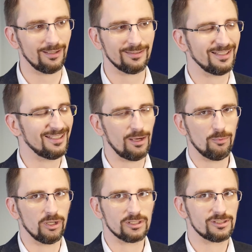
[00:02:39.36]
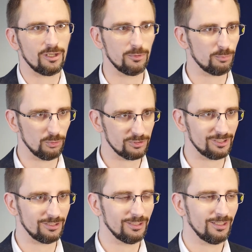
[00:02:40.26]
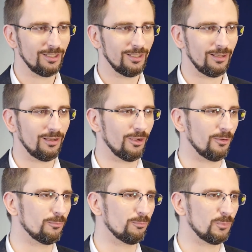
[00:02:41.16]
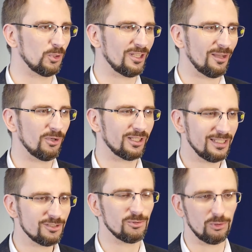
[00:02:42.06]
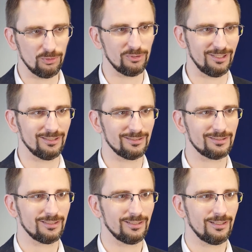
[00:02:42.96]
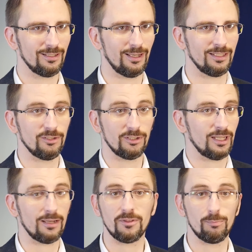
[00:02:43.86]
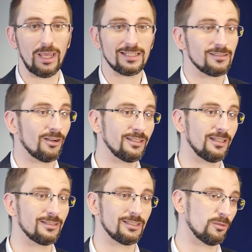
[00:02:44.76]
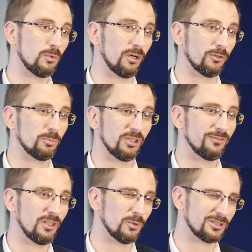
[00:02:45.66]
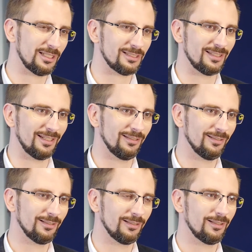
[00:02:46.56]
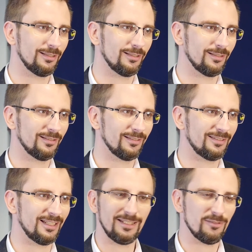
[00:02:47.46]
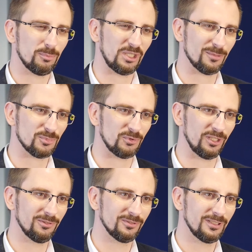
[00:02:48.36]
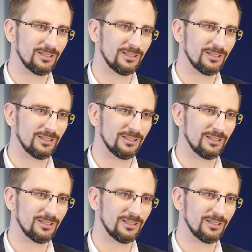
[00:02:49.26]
I think your network's so important. Your network is your audience, and you can have the best ideas in the world, but if no one's listening, then it never becomes real.